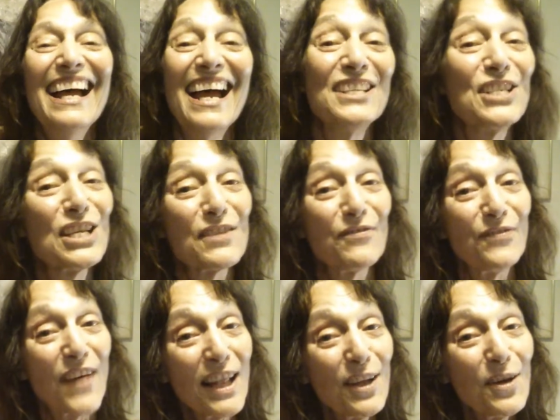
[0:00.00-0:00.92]
and just
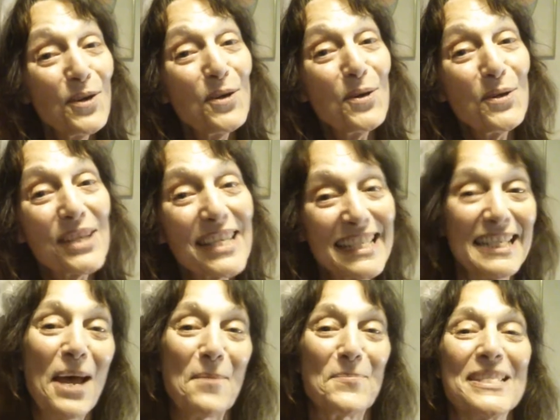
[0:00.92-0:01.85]
follow the
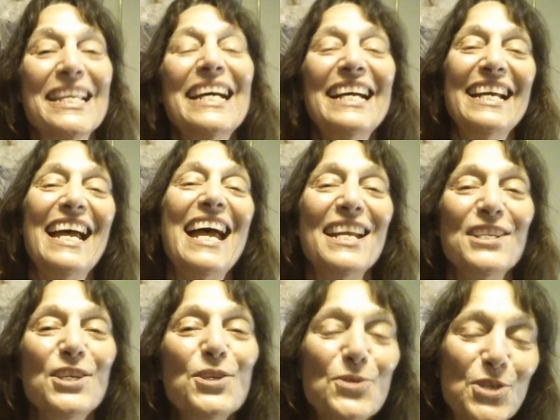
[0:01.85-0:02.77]
steps
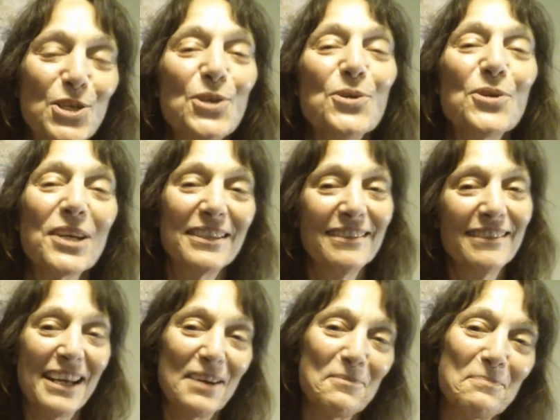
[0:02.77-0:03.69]
and you too can
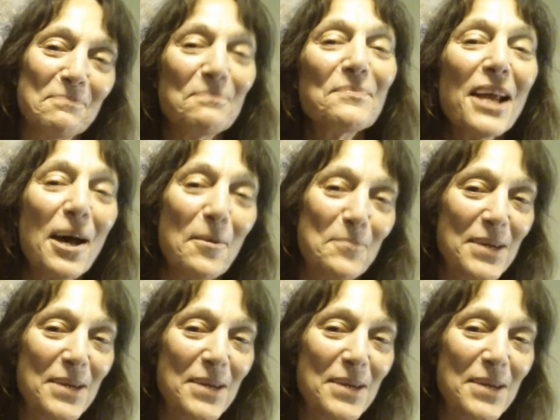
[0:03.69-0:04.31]
get a, a